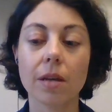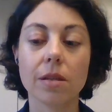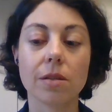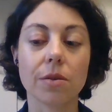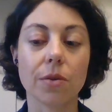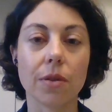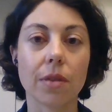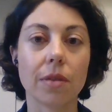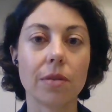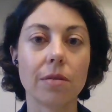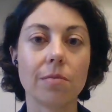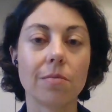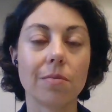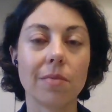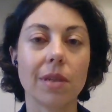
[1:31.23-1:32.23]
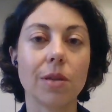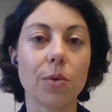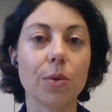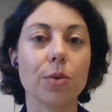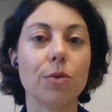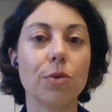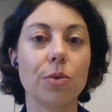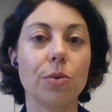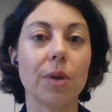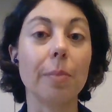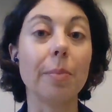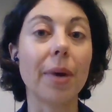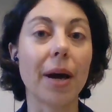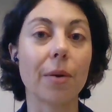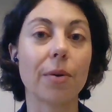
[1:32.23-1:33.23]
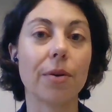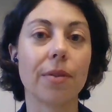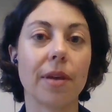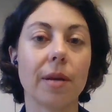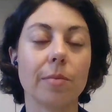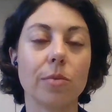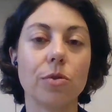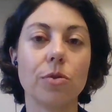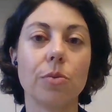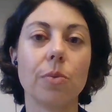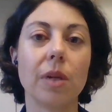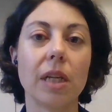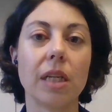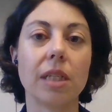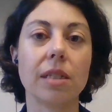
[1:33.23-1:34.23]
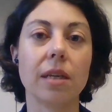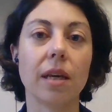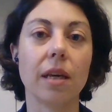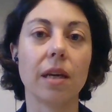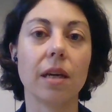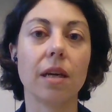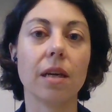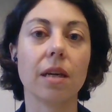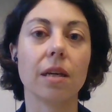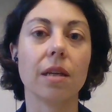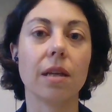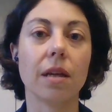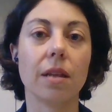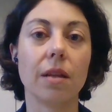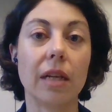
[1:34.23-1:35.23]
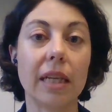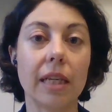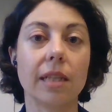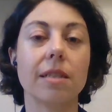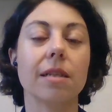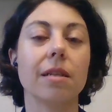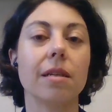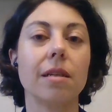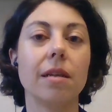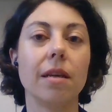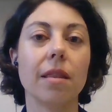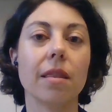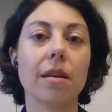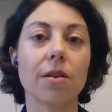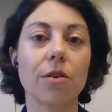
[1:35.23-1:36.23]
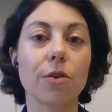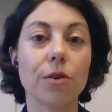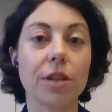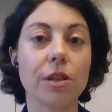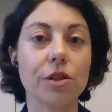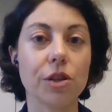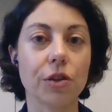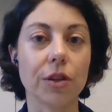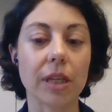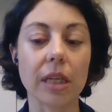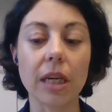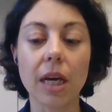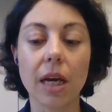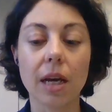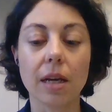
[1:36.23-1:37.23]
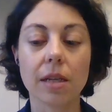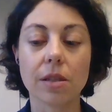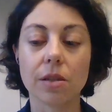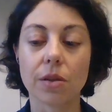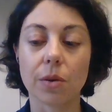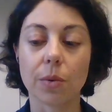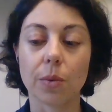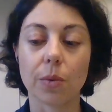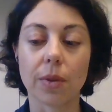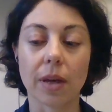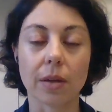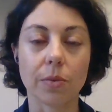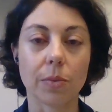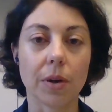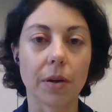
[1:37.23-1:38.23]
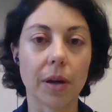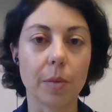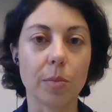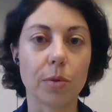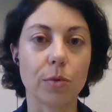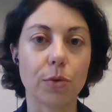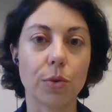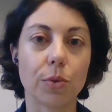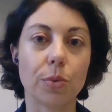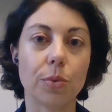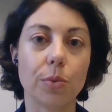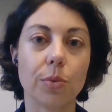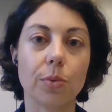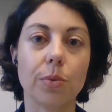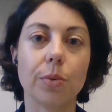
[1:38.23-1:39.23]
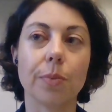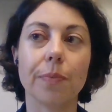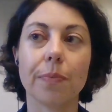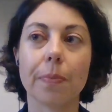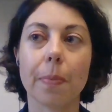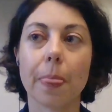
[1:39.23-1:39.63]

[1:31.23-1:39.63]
So, in order to empower them to really take uh, the lead in their learning journey, so that we're able to